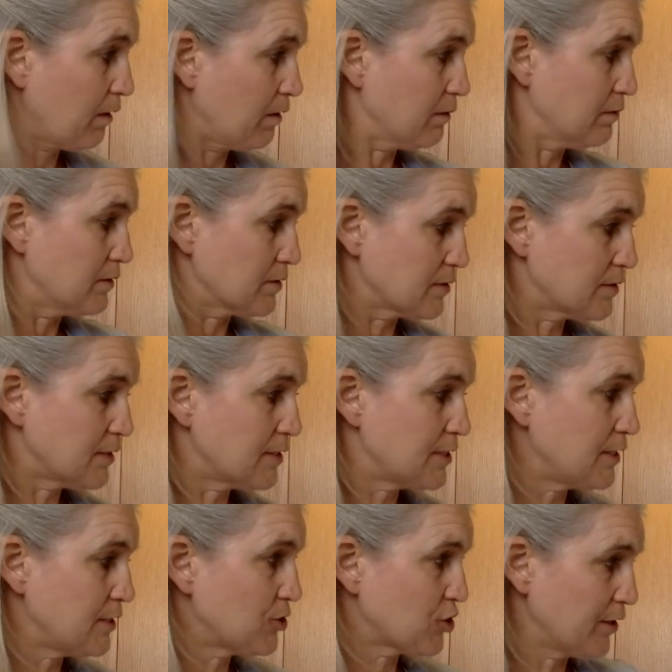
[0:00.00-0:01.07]
This is a T
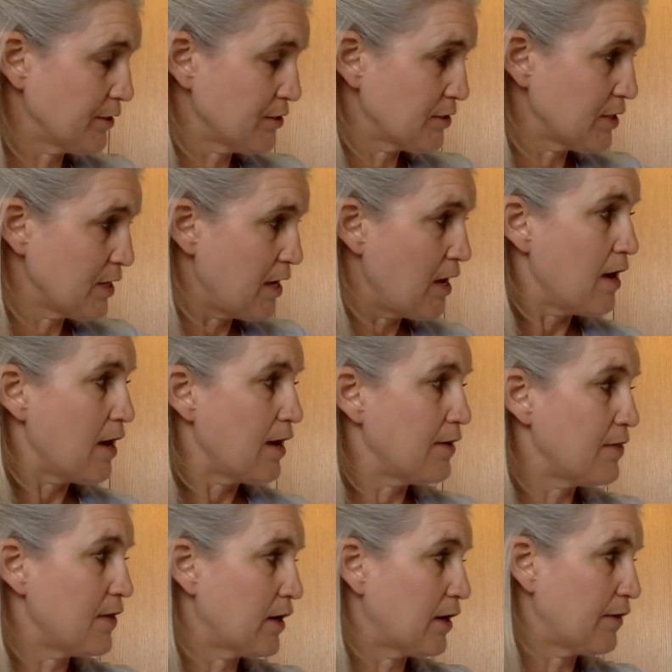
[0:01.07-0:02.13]
chart. And
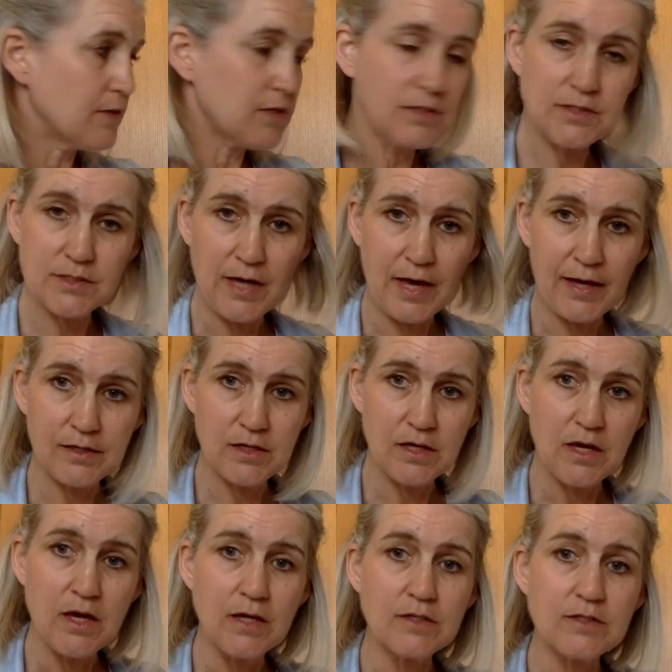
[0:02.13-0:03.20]
then on this side,
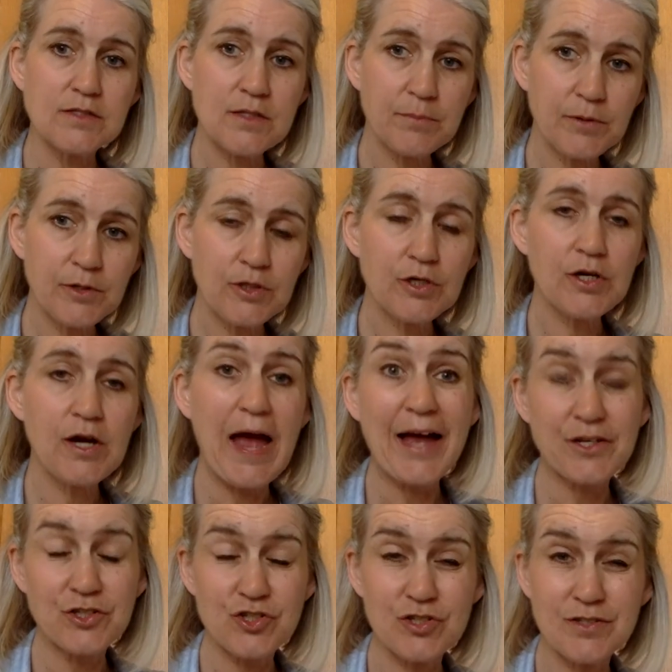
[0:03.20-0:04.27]
similar
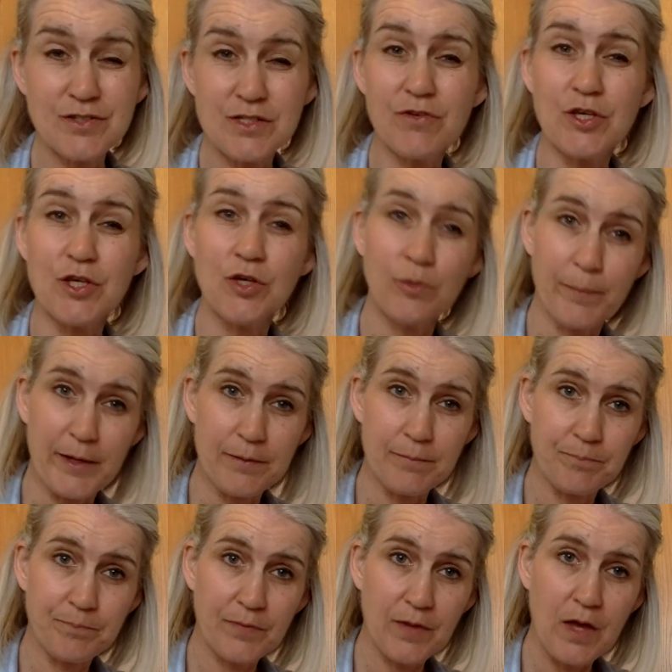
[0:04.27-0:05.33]
actions of a human.
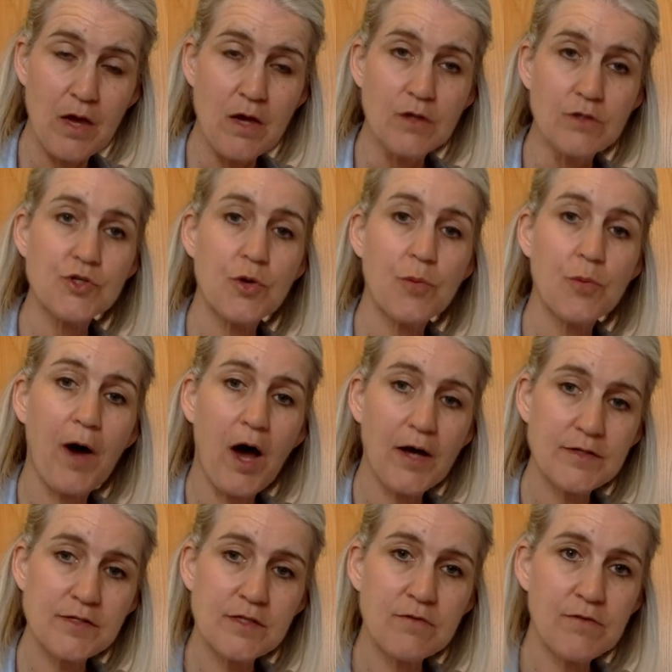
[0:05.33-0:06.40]
So pause
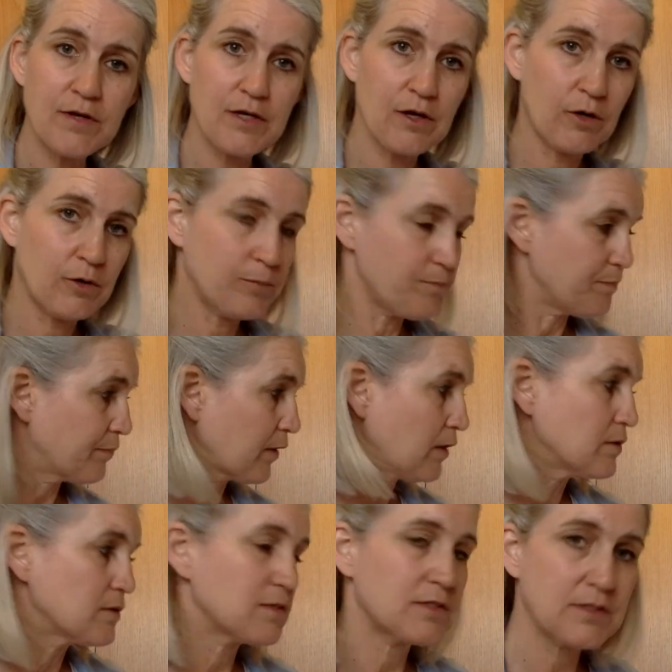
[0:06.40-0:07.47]
the video,
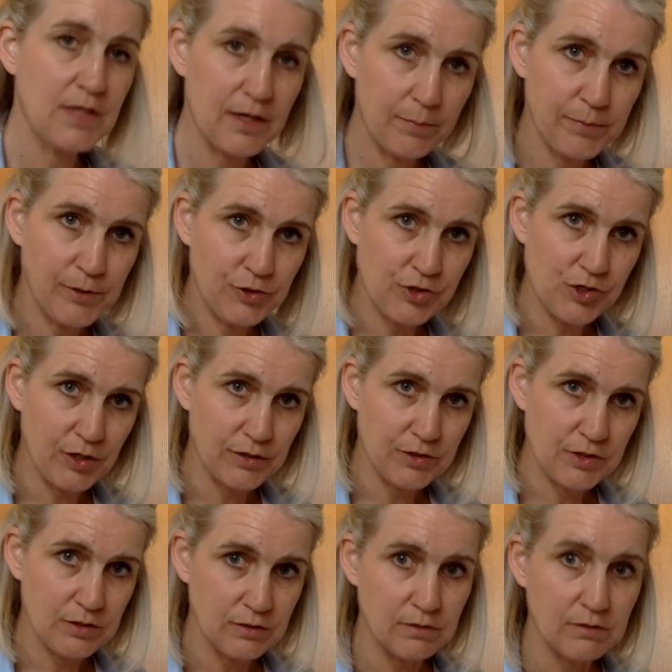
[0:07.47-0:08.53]
set up your chart,
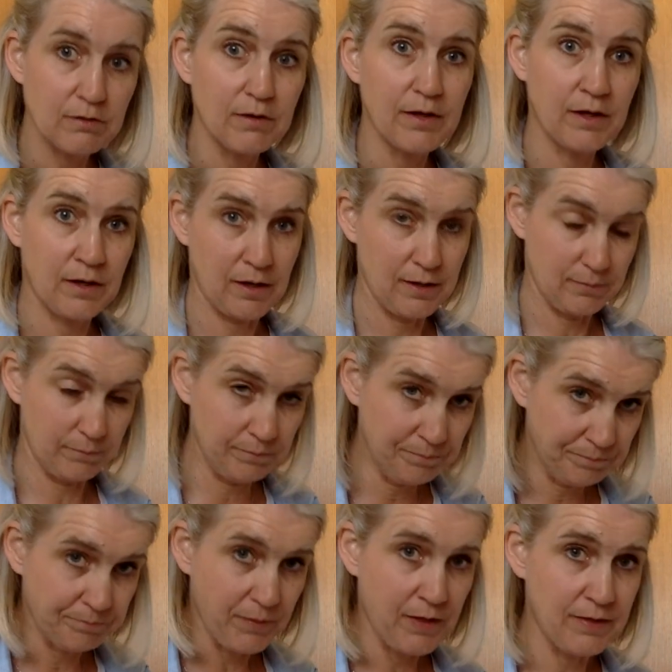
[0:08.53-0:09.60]

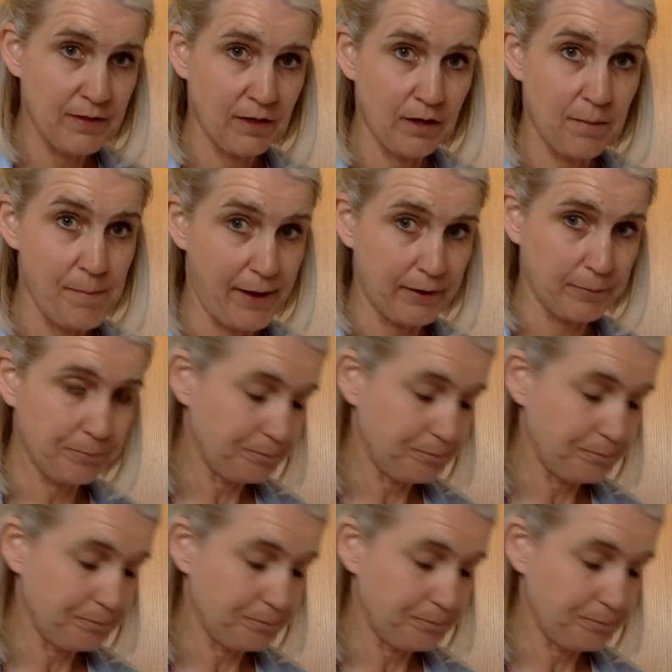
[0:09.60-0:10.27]
and then come back.